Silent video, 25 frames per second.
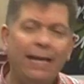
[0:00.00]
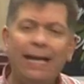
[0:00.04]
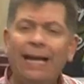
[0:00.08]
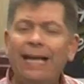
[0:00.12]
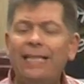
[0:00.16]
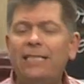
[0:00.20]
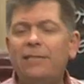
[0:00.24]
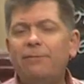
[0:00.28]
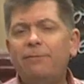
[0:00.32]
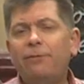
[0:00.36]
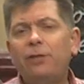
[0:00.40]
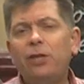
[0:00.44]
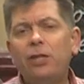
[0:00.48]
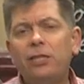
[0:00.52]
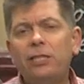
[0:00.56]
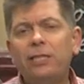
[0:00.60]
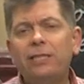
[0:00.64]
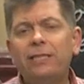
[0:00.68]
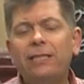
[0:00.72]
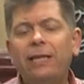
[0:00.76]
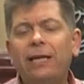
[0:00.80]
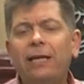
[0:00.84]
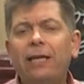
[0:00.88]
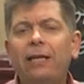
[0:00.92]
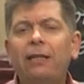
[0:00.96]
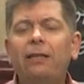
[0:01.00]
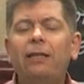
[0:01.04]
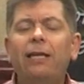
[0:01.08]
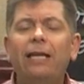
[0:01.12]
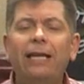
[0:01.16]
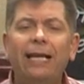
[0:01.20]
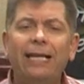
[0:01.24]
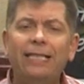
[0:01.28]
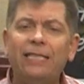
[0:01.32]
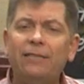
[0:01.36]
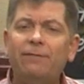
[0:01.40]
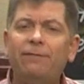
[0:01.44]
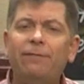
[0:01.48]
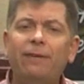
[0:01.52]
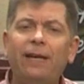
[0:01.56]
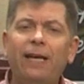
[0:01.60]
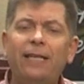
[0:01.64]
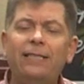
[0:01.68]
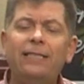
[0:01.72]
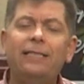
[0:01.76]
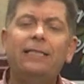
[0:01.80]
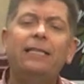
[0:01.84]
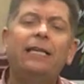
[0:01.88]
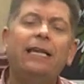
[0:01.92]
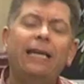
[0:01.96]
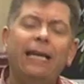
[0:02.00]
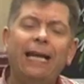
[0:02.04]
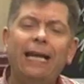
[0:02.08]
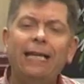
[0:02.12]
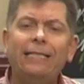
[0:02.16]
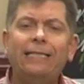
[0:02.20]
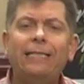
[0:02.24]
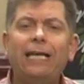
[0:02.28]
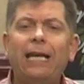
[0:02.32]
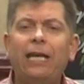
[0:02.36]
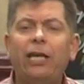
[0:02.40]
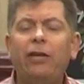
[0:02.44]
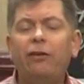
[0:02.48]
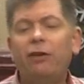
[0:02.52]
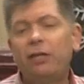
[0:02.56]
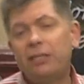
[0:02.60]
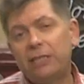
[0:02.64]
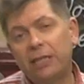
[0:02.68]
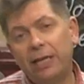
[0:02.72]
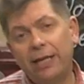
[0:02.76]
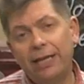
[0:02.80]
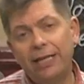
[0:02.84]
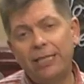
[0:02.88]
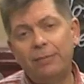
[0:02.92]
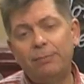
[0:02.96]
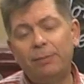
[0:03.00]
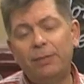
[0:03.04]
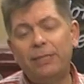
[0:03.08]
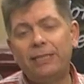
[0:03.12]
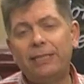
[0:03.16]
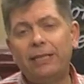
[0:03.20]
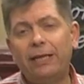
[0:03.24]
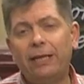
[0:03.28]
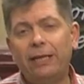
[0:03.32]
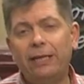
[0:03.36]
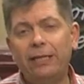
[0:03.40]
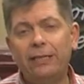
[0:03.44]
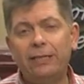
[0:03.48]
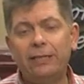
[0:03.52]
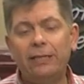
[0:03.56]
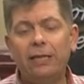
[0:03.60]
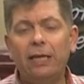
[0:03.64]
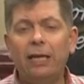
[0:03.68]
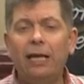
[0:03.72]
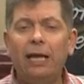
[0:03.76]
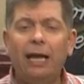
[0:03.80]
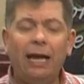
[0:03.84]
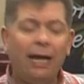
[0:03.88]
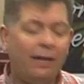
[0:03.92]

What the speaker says: It's versatile, it's fast, it's accurate and it's precise.